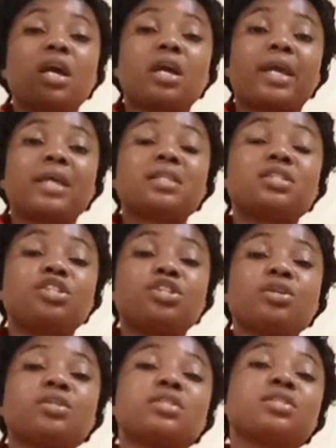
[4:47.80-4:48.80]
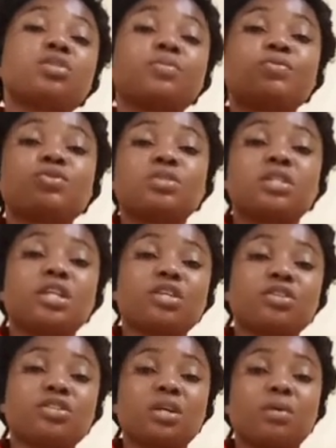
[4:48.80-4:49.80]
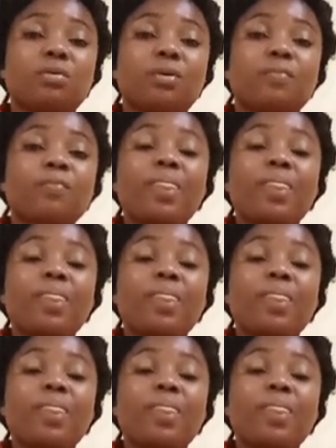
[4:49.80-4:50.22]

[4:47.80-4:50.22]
get the other soap to take your shower.